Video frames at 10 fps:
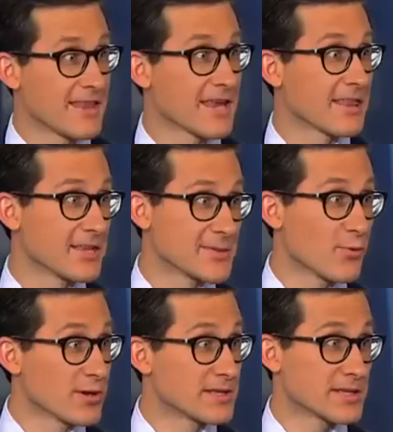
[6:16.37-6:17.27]
think at this
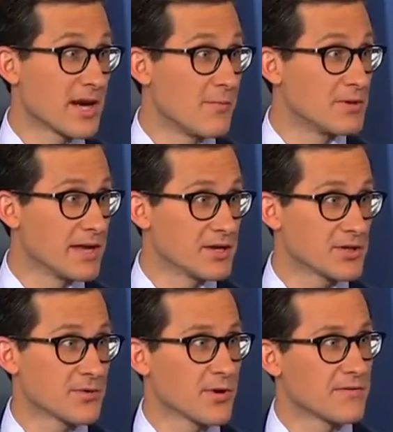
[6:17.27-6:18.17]
point it's a
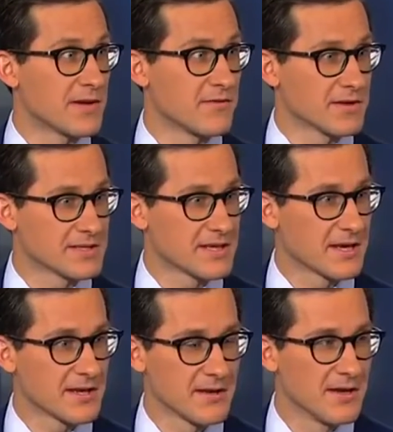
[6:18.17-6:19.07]
combination. We've definitely
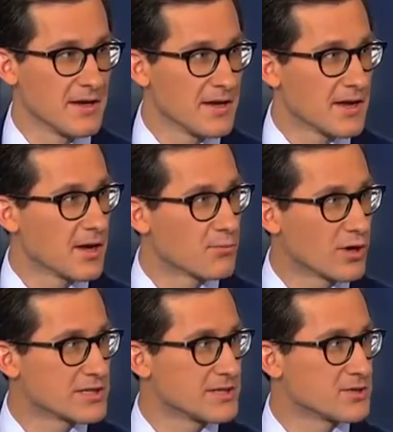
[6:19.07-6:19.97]
seen
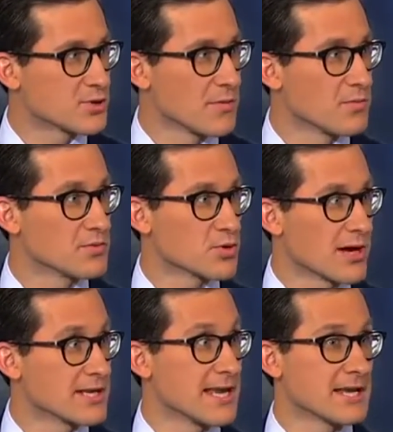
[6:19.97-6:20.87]
President Trump try
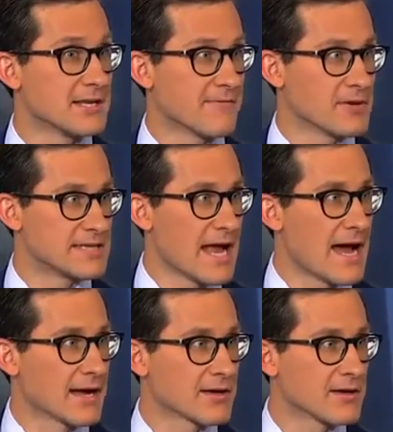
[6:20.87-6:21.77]
to take a different
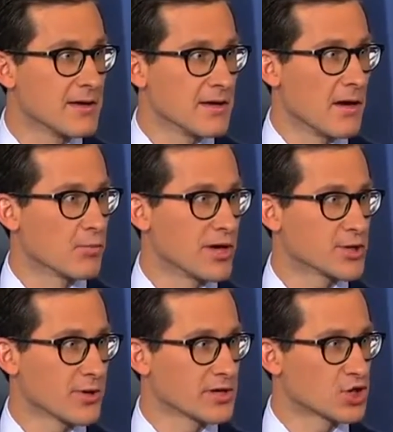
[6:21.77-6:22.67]
tack.
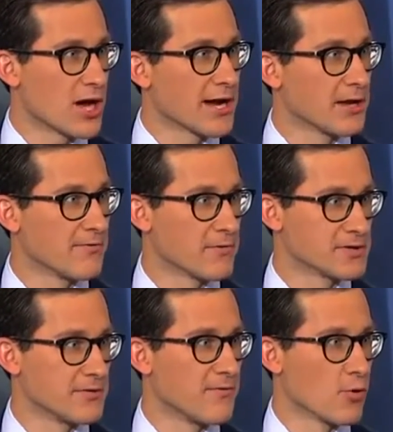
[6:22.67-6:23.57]
Pressuring China
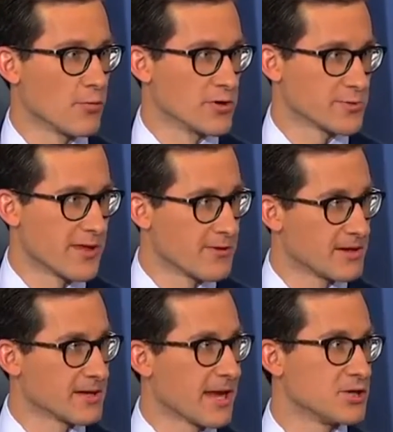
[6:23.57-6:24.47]
first and foremost rather
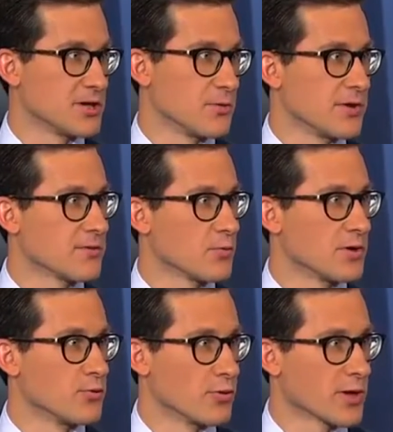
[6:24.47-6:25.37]
than engaging
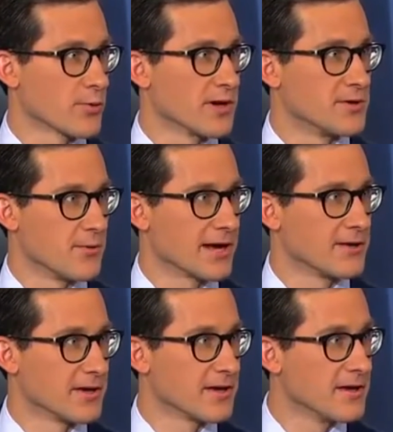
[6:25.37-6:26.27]
with North Korea
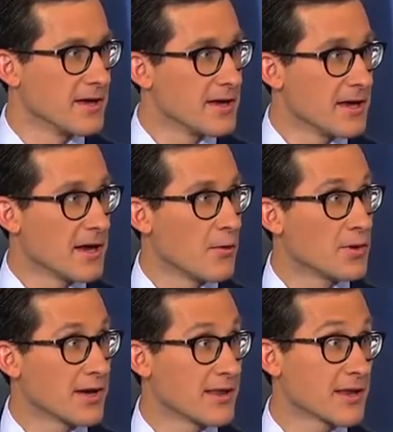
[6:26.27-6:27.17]
directly. But
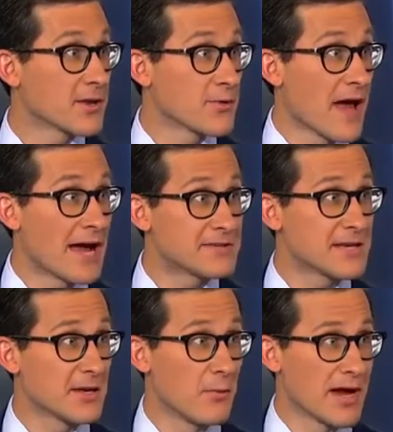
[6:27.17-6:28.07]
I think you have
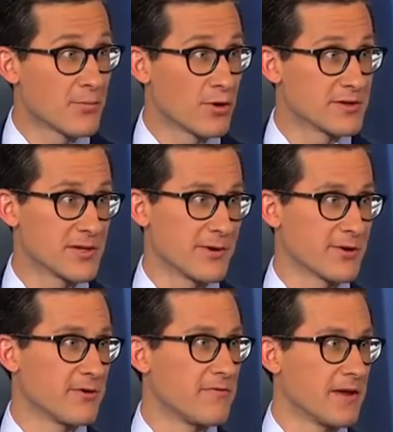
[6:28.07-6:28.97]
seen a bipartisan
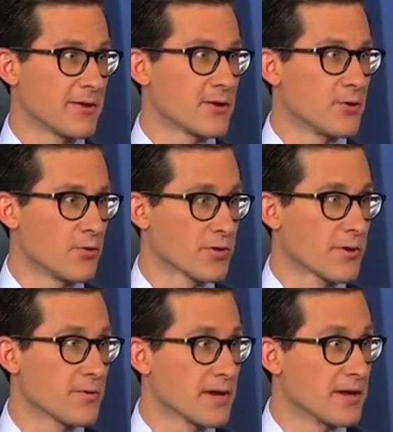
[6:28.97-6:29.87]
record of failure on North
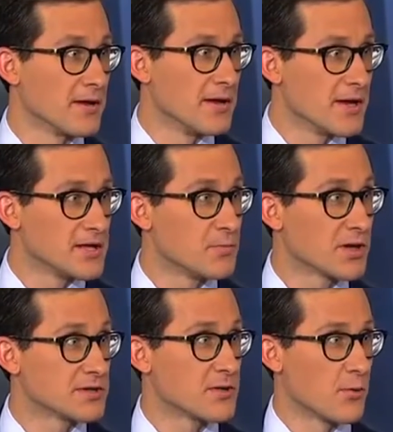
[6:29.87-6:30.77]
Korea
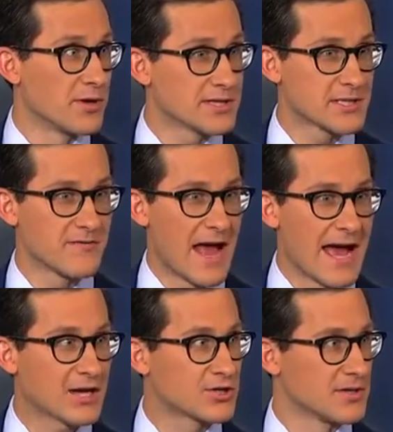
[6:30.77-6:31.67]
because the risks of
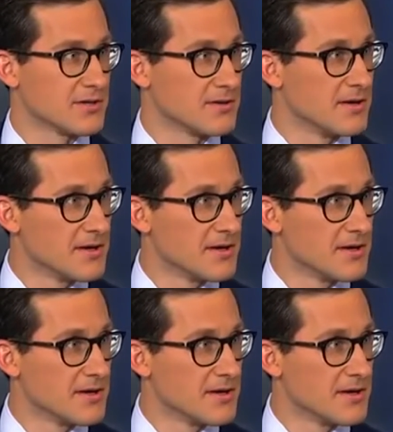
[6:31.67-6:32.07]
action